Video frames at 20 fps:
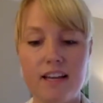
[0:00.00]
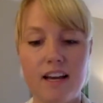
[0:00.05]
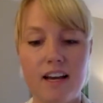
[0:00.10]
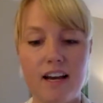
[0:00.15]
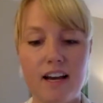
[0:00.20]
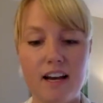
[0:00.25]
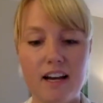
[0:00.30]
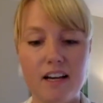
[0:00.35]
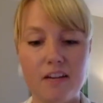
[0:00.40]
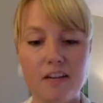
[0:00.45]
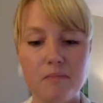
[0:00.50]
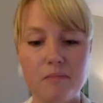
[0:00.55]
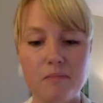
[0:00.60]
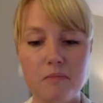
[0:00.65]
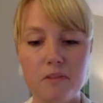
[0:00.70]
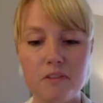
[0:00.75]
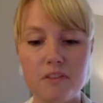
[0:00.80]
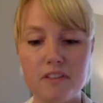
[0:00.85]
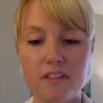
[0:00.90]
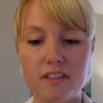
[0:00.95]

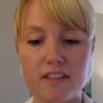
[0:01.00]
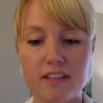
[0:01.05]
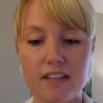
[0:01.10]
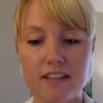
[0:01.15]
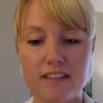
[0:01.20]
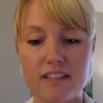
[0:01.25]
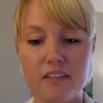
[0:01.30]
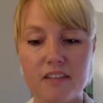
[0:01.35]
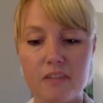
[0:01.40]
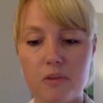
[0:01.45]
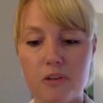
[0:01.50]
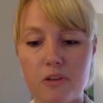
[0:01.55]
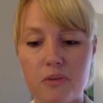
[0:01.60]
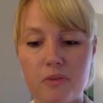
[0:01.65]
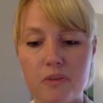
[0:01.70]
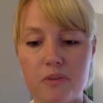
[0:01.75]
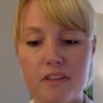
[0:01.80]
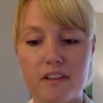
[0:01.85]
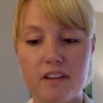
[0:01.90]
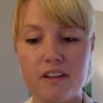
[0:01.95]
Most of the guys I work
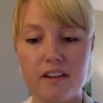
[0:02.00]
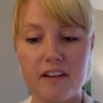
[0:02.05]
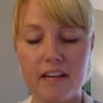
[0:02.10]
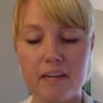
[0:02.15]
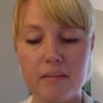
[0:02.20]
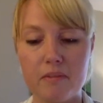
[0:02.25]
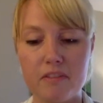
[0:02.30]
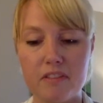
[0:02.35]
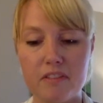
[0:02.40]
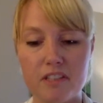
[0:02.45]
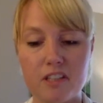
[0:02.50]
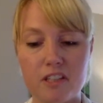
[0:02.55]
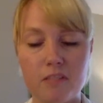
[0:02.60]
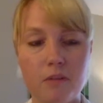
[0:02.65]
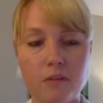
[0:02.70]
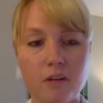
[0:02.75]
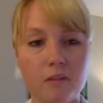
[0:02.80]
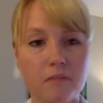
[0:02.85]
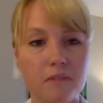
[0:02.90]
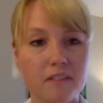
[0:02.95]
with are able to
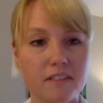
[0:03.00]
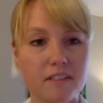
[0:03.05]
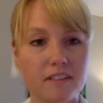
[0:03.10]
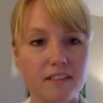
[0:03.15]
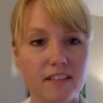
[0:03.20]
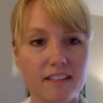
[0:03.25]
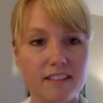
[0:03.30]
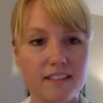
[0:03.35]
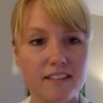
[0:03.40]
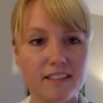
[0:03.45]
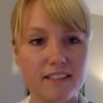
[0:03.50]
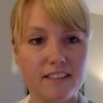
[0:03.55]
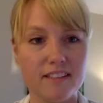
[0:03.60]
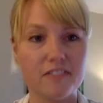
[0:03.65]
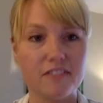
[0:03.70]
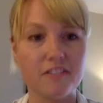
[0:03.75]
compartmentalize this,